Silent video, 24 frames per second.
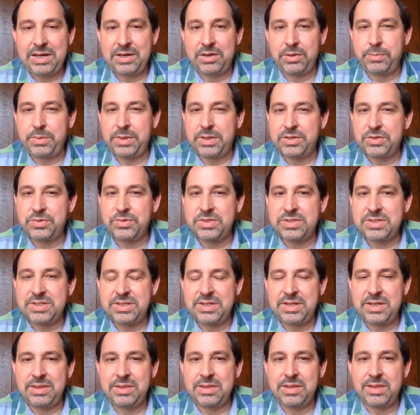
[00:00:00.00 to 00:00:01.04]
It'll be
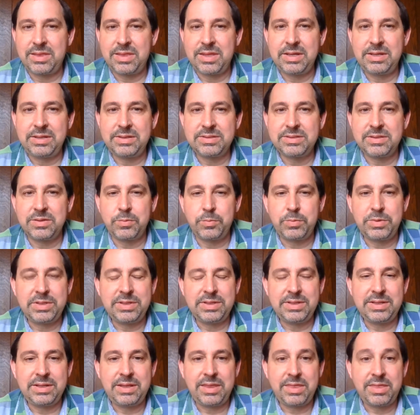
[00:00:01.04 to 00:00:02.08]
interesting the things that
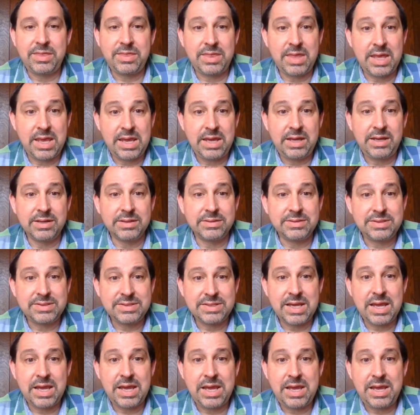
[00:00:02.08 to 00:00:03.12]
we think and
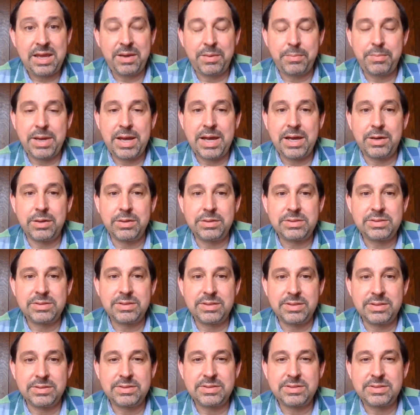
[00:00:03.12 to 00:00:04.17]
say about
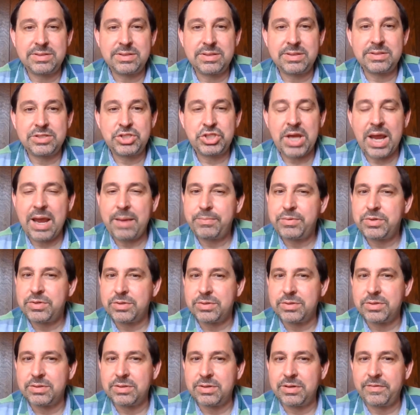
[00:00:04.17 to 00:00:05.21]
this
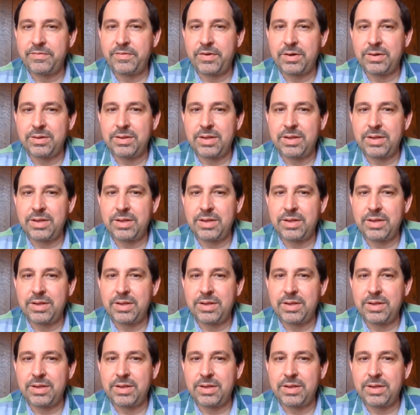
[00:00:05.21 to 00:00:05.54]
chapter of our